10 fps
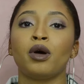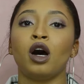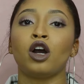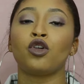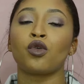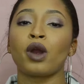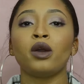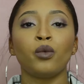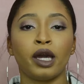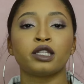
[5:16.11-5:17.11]
a
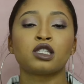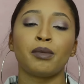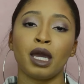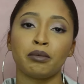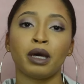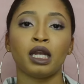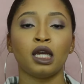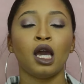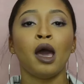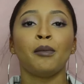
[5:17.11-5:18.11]
great way to make money
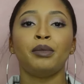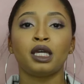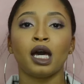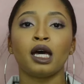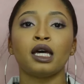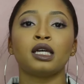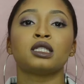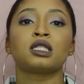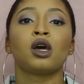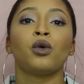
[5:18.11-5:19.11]

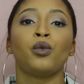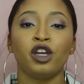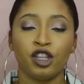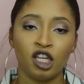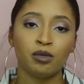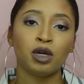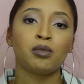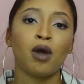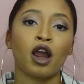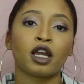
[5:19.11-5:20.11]
because with email
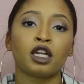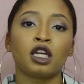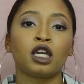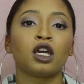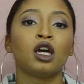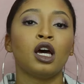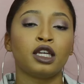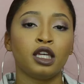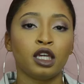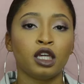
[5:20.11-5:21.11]
marketing
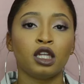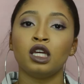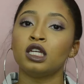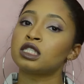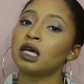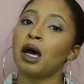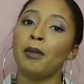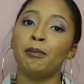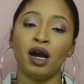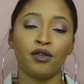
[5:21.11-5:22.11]
again it's
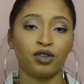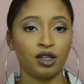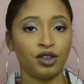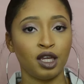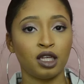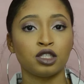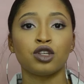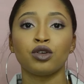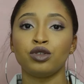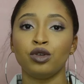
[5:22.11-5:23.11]
monthly things,
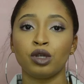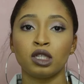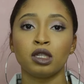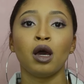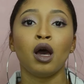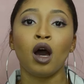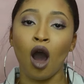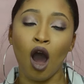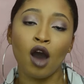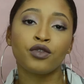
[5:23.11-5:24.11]
so you can
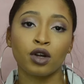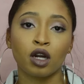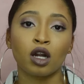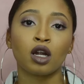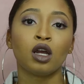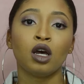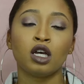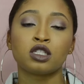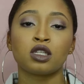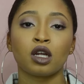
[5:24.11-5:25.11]
offer
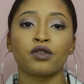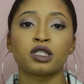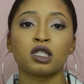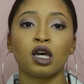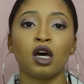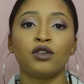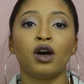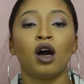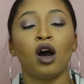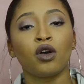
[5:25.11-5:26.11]
a service of
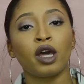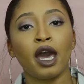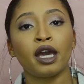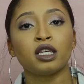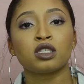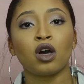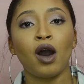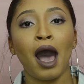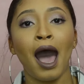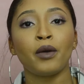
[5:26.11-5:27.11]
okay so
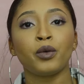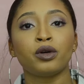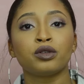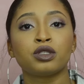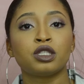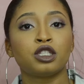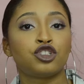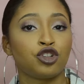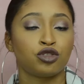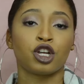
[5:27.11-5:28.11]
i will
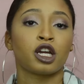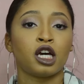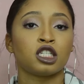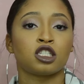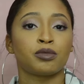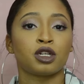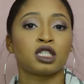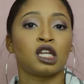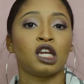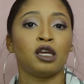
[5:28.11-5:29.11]
shoot your customers
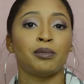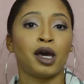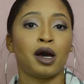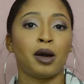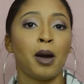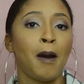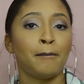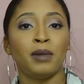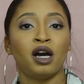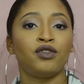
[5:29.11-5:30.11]
an email
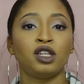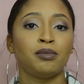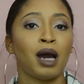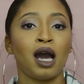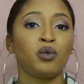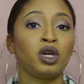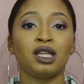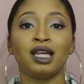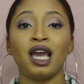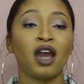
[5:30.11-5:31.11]
monthly
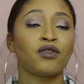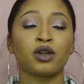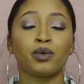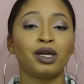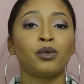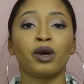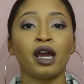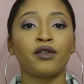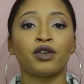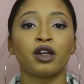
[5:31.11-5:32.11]
bi-weekly every week
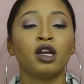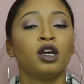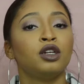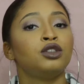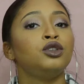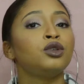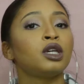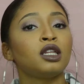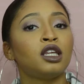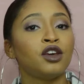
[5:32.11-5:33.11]
whatever you
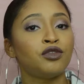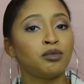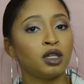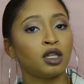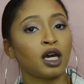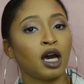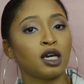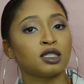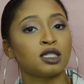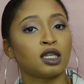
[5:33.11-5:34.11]
can give me the
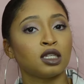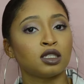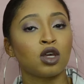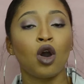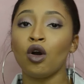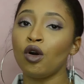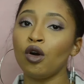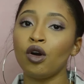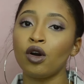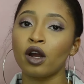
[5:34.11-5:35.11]
content
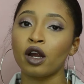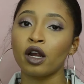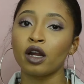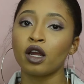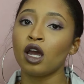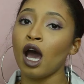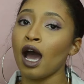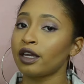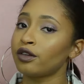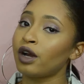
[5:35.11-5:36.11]
or
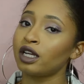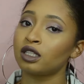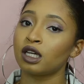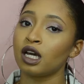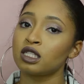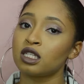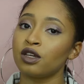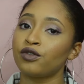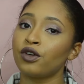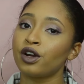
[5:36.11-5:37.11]
i can write the
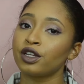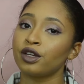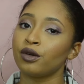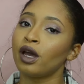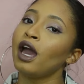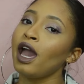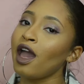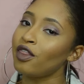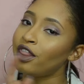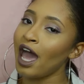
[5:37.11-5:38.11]
content for you
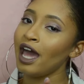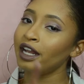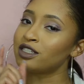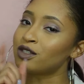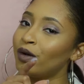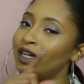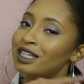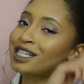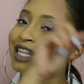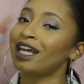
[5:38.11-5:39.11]
and that is going
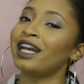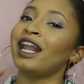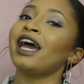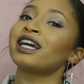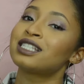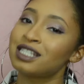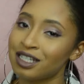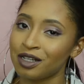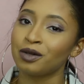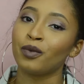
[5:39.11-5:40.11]
into the
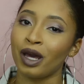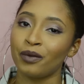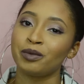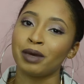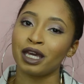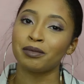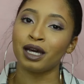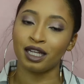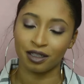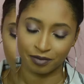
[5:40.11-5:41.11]
next way we make money